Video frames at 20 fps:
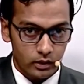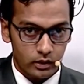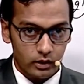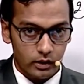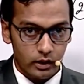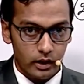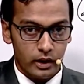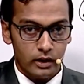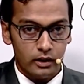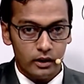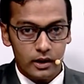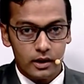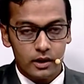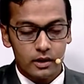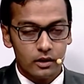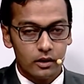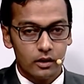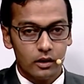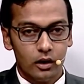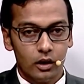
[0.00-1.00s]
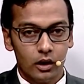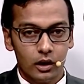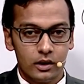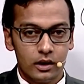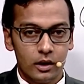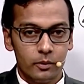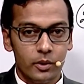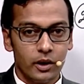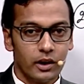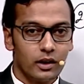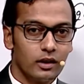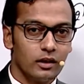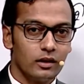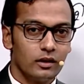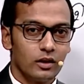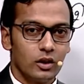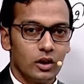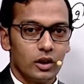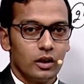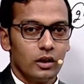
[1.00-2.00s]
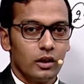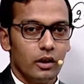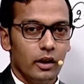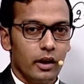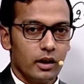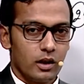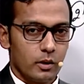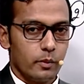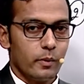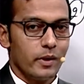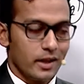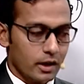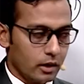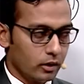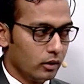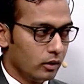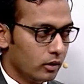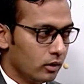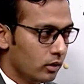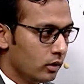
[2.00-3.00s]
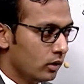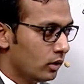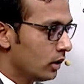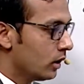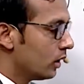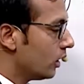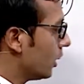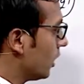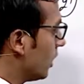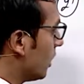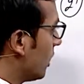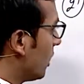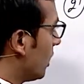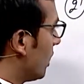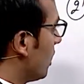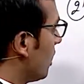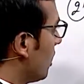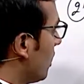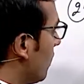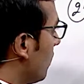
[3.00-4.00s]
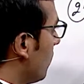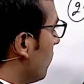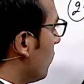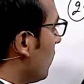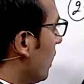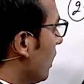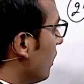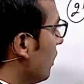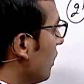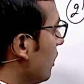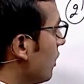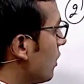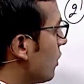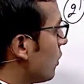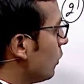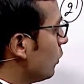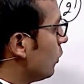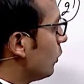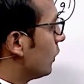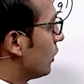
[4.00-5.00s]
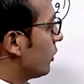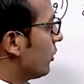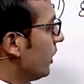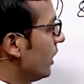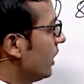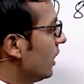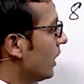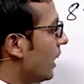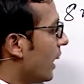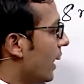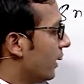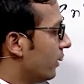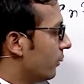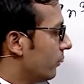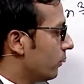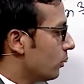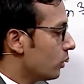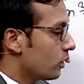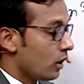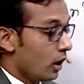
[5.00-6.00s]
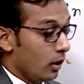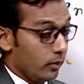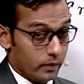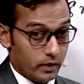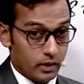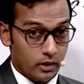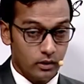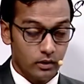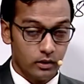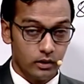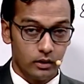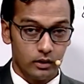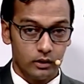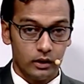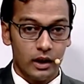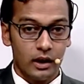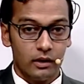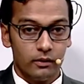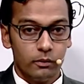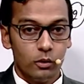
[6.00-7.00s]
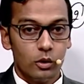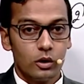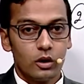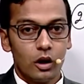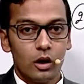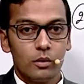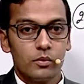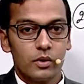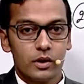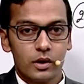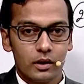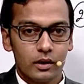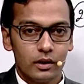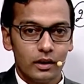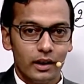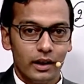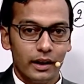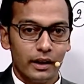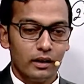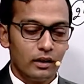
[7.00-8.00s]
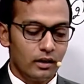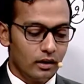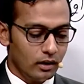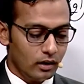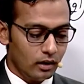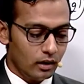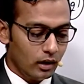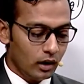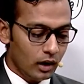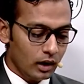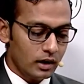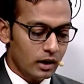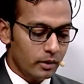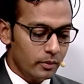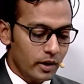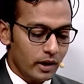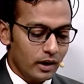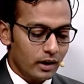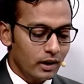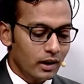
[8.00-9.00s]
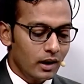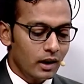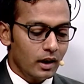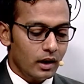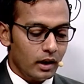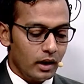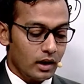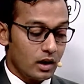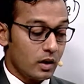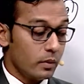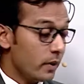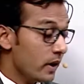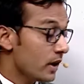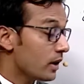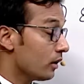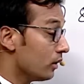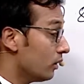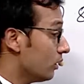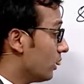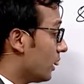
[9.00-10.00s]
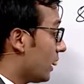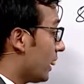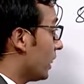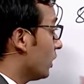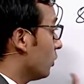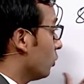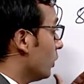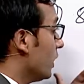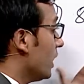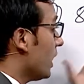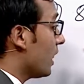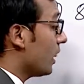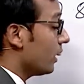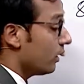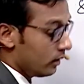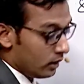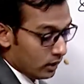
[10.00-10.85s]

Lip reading: in this algebraic expression? 1, 2, 3 and 4 terms. There are 4 terms in algebraic expression and we are